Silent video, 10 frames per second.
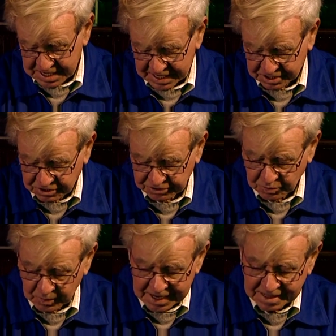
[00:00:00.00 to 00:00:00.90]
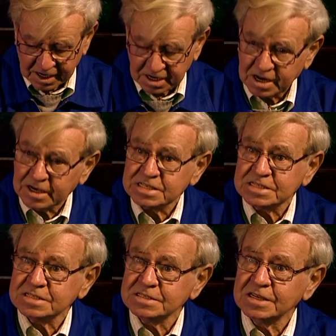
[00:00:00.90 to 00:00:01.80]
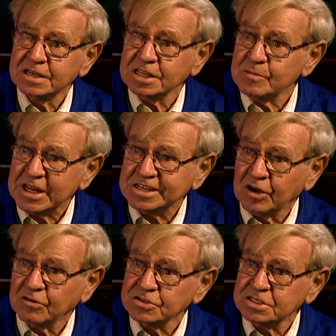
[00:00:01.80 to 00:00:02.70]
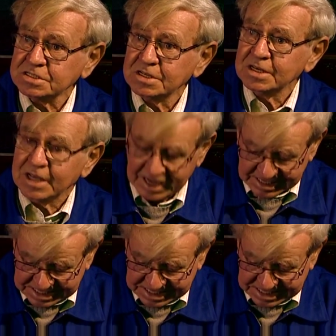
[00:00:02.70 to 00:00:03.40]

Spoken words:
and cut away the highlights and the mid-tones and